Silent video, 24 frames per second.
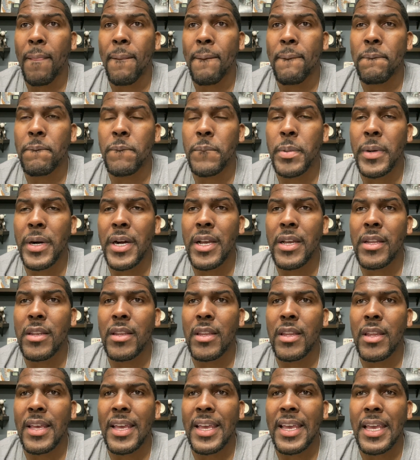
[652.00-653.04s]
But
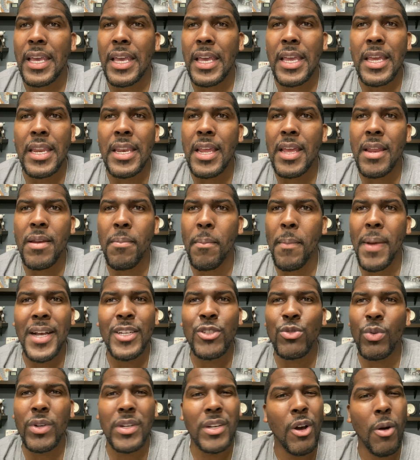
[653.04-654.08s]
he didn't
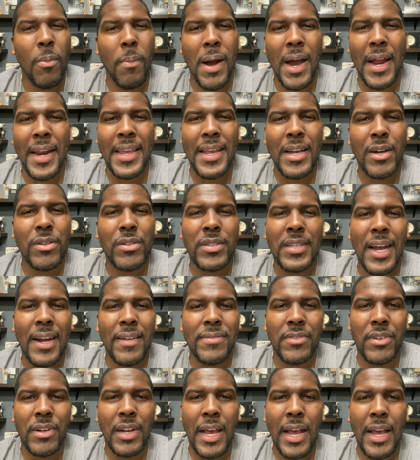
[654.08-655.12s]
mess with nobody else
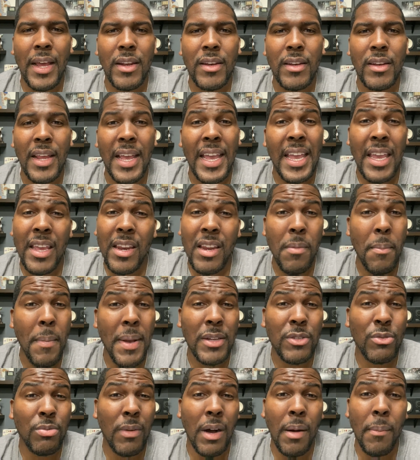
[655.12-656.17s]
after that. And he didn't
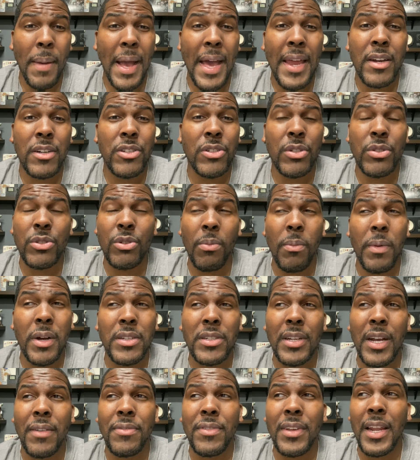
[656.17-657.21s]
mess with my manager too
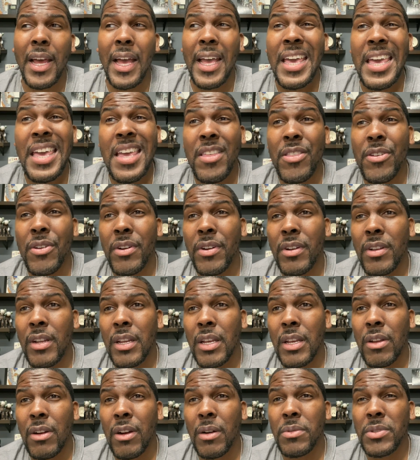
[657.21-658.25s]
much after that either.
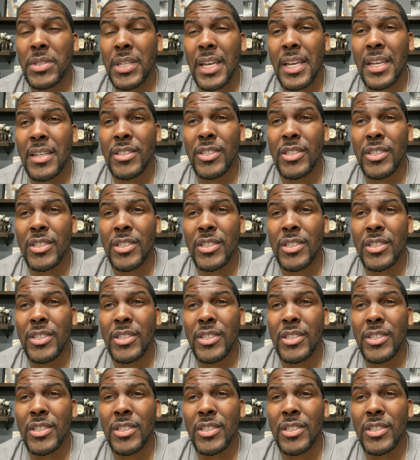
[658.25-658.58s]
You know what I'm saying?